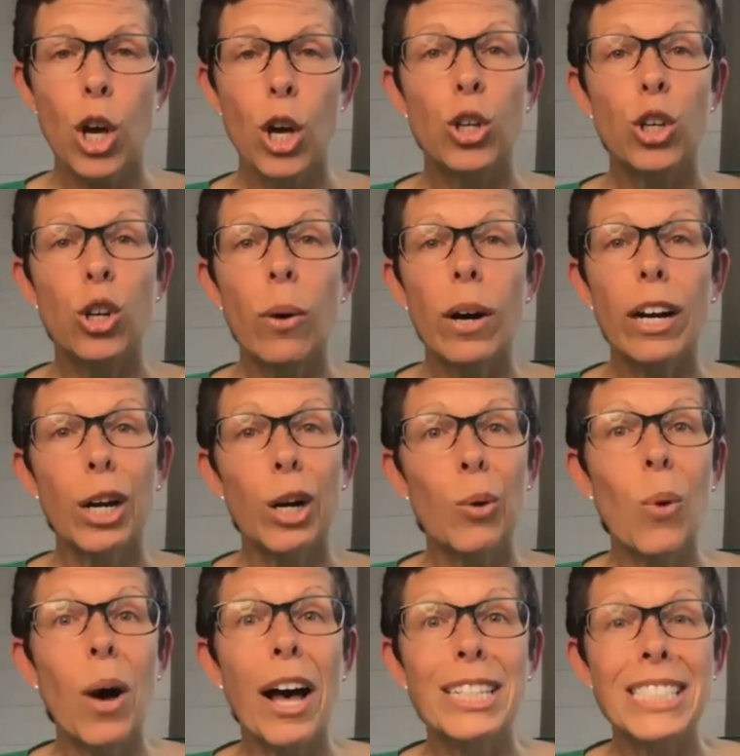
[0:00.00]
you are going to
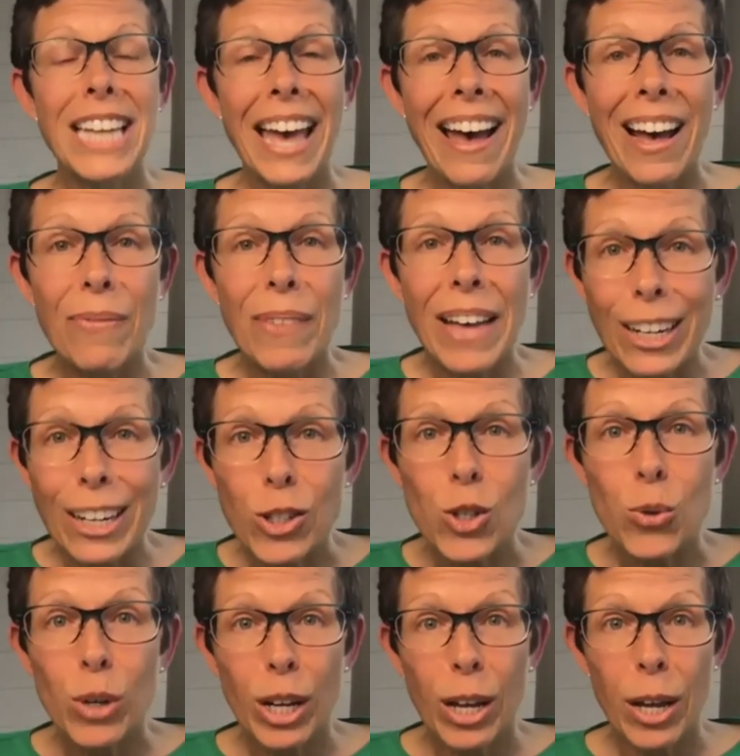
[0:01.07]
want to have
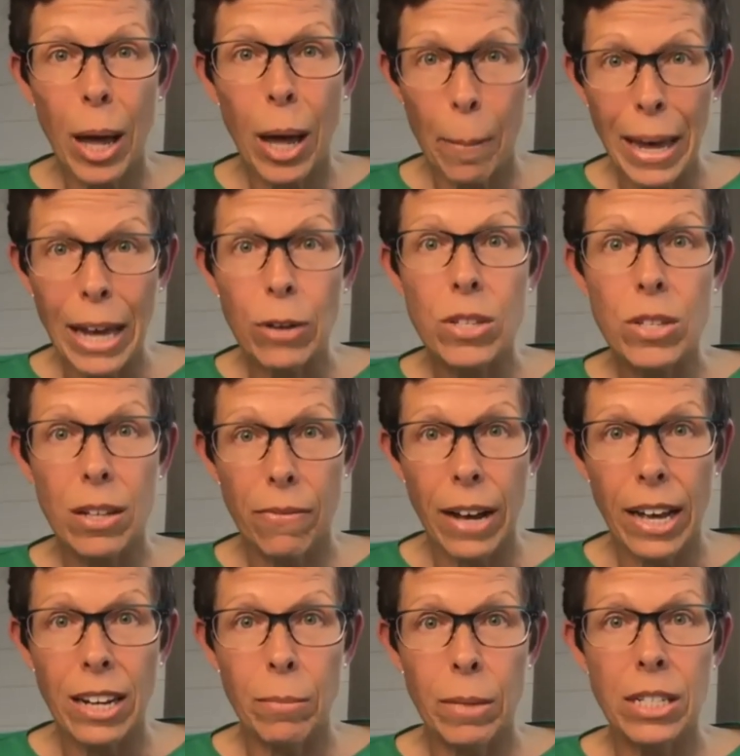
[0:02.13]
extra amounts of
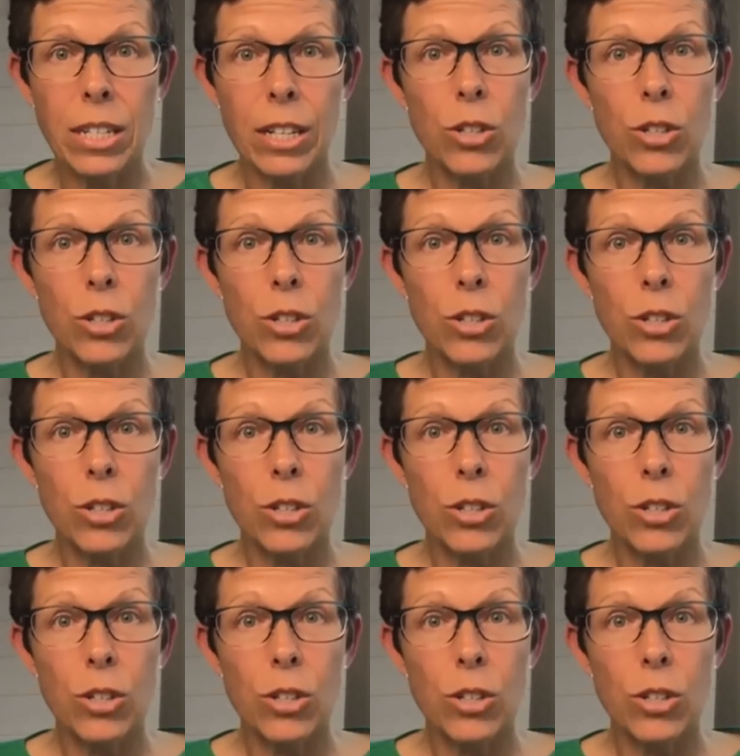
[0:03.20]
vitamin D.